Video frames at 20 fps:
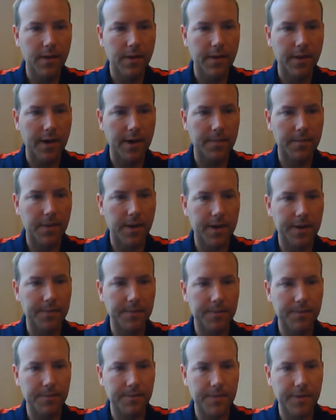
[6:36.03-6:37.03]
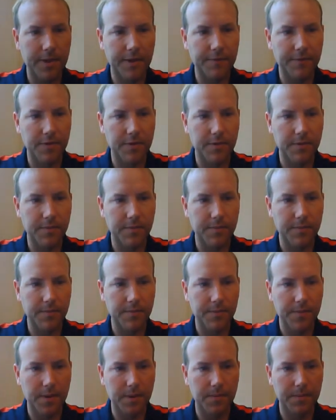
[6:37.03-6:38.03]
that might even
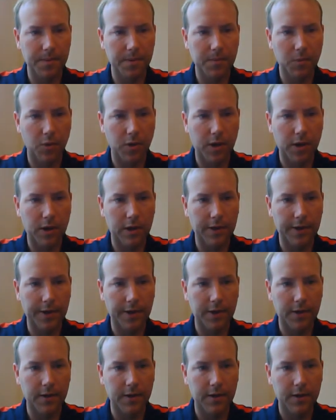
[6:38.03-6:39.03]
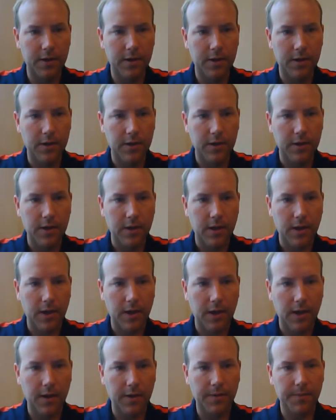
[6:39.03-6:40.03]
be more clear,
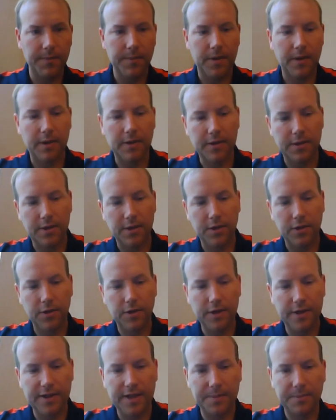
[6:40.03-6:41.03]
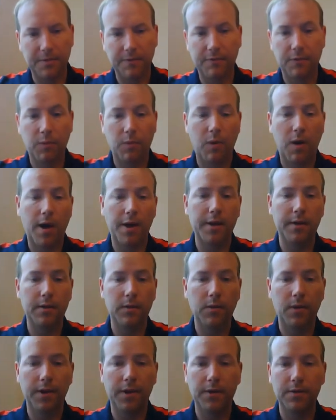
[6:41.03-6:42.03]
because it's a good example of why you'd
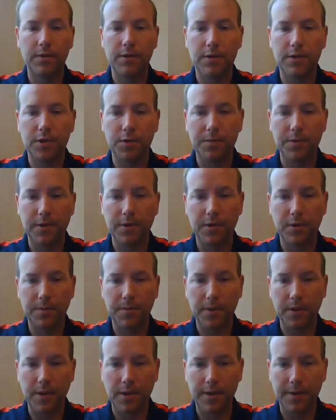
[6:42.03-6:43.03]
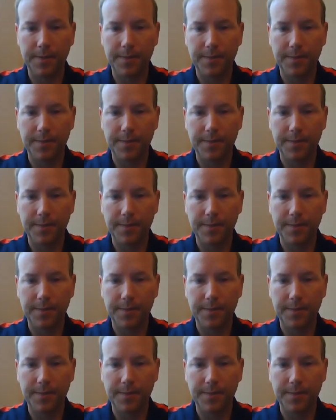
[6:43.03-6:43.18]
want to use Jupyter Notebook.